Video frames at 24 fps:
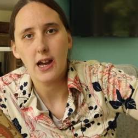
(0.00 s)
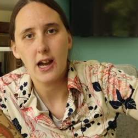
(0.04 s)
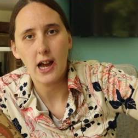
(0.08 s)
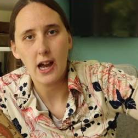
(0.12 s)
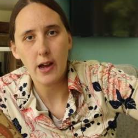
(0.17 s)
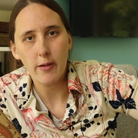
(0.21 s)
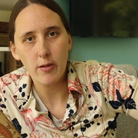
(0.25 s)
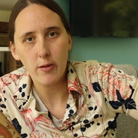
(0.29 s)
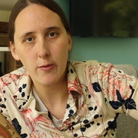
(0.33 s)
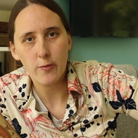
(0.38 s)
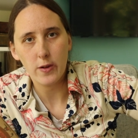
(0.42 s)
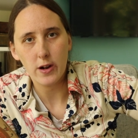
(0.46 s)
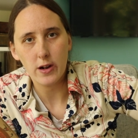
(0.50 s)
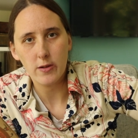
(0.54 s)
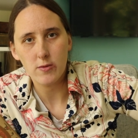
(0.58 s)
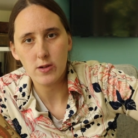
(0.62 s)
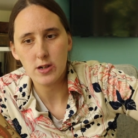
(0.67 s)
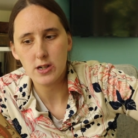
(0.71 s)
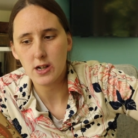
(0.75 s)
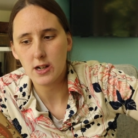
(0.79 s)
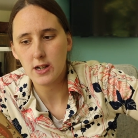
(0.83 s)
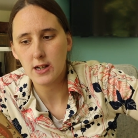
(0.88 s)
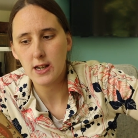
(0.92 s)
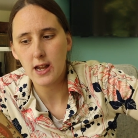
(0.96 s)
I'm afraid we
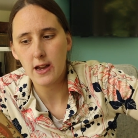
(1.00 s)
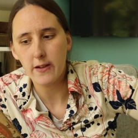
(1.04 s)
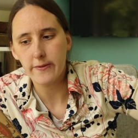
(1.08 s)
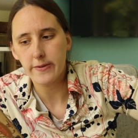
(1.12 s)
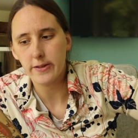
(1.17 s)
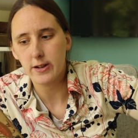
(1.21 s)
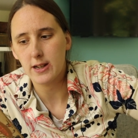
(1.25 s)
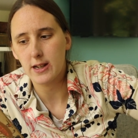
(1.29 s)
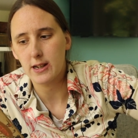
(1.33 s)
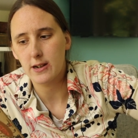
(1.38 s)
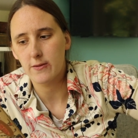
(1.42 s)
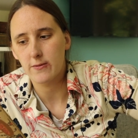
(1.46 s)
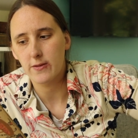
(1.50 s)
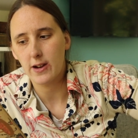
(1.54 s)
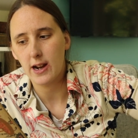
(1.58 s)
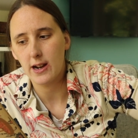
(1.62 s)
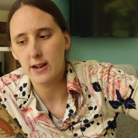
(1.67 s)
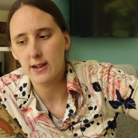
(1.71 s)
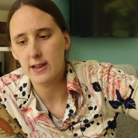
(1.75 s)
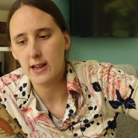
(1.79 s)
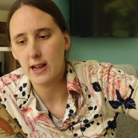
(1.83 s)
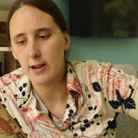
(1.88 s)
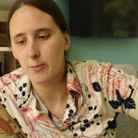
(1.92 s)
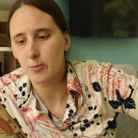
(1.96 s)
shall never get a
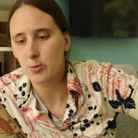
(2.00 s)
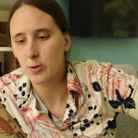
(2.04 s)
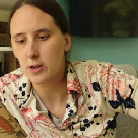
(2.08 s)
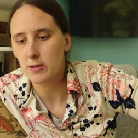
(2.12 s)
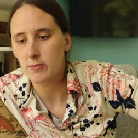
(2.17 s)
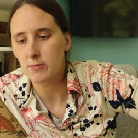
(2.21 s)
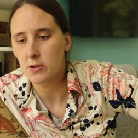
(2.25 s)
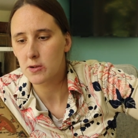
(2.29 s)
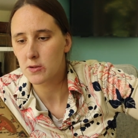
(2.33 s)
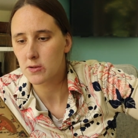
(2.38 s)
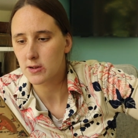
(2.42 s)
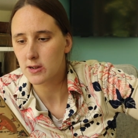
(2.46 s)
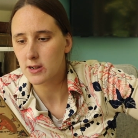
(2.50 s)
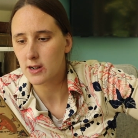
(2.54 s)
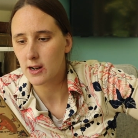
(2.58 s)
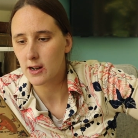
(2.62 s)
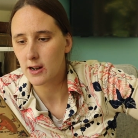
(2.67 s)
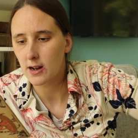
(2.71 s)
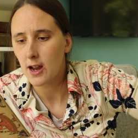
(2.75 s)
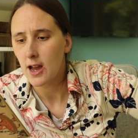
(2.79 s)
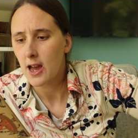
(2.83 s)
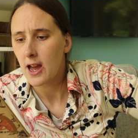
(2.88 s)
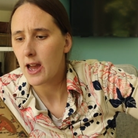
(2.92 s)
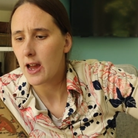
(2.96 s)
ride in that pretty motor
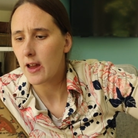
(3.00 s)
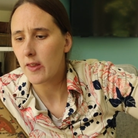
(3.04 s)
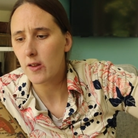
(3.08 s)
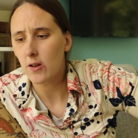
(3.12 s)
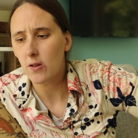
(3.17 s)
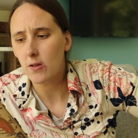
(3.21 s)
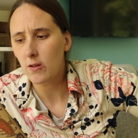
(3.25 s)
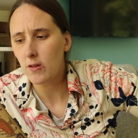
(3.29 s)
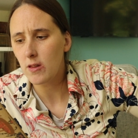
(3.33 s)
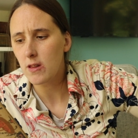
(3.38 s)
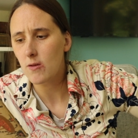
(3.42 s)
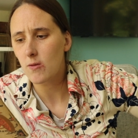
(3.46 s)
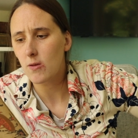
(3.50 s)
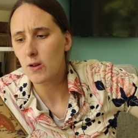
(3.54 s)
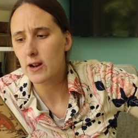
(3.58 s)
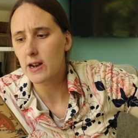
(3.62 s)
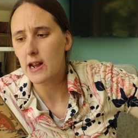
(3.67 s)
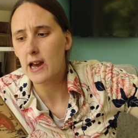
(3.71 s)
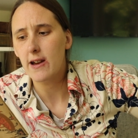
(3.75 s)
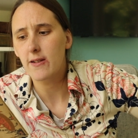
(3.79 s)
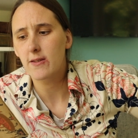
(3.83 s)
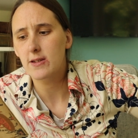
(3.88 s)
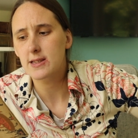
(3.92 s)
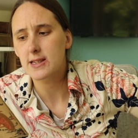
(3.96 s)
car, and the only one
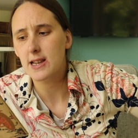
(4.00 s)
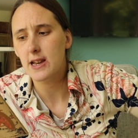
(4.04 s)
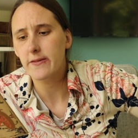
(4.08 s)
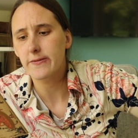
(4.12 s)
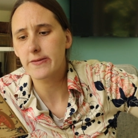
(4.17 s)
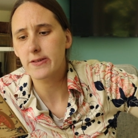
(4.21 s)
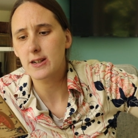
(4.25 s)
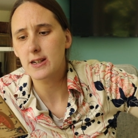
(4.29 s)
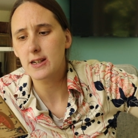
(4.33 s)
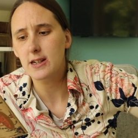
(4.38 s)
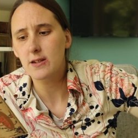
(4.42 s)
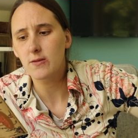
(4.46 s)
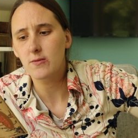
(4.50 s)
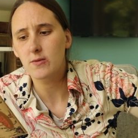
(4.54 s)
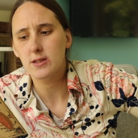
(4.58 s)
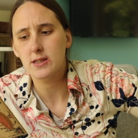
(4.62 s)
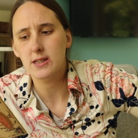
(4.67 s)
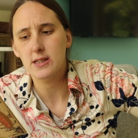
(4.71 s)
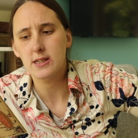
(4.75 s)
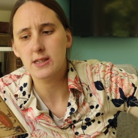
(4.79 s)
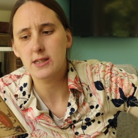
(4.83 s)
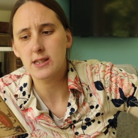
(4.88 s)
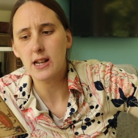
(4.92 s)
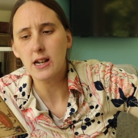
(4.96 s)
I was ever in was
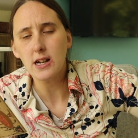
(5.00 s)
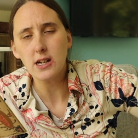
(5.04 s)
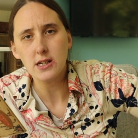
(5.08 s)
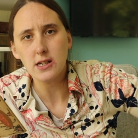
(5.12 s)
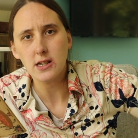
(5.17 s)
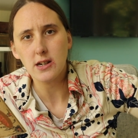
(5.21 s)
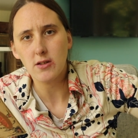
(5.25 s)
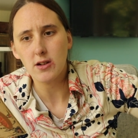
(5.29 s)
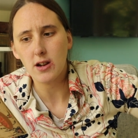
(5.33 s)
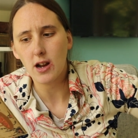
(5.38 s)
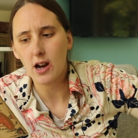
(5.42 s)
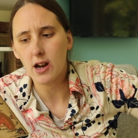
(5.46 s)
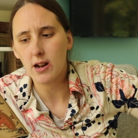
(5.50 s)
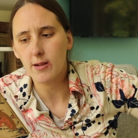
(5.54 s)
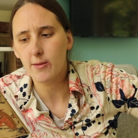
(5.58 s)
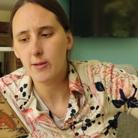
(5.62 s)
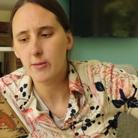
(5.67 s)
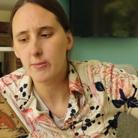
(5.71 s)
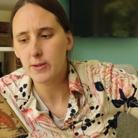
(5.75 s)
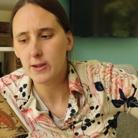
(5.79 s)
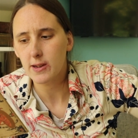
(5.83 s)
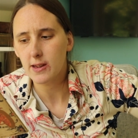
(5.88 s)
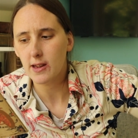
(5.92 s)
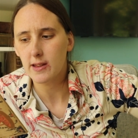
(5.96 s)
a stationary
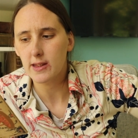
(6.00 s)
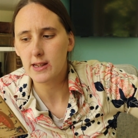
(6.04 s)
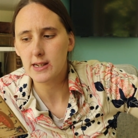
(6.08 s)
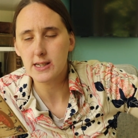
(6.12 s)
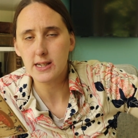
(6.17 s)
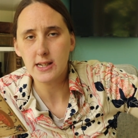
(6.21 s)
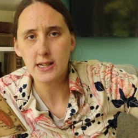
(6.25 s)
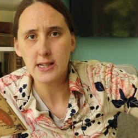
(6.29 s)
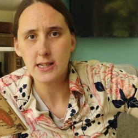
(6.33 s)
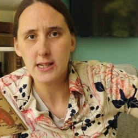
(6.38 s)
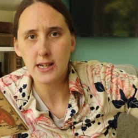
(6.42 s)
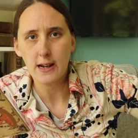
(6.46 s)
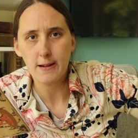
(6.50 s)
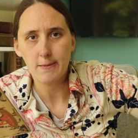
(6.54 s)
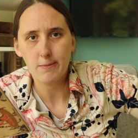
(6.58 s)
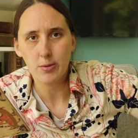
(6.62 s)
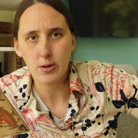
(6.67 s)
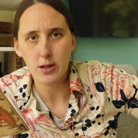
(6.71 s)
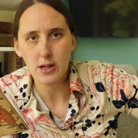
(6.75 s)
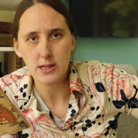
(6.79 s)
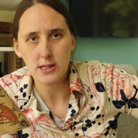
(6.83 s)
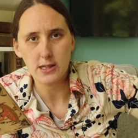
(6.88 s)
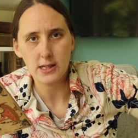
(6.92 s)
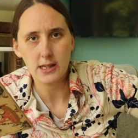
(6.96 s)
automobile at the tintype
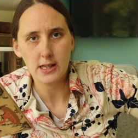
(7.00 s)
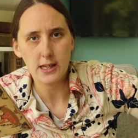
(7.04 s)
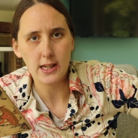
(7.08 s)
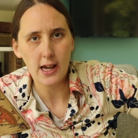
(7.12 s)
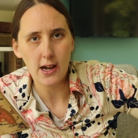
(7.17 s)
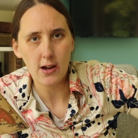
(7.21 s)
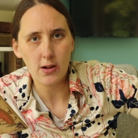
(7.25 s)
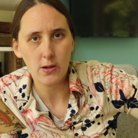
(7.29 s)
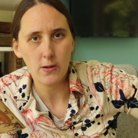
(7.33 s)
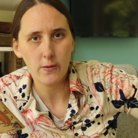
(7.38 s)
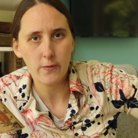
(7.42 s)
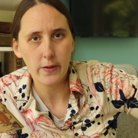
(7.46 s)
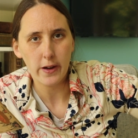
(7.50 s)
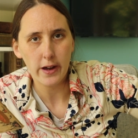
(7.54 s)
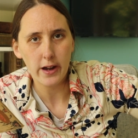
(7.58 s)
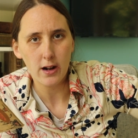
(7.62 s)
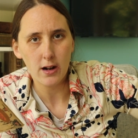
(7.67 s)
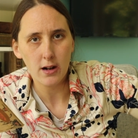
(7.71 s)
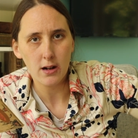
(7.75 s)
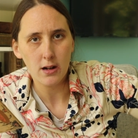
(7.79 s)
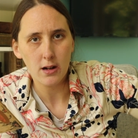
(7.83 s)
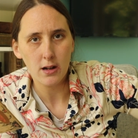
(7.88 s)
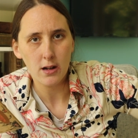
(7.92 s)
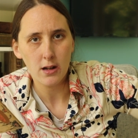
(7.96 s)
place at the county
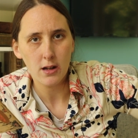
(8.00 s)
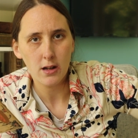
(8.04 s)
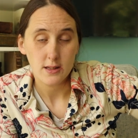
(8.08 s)
fair.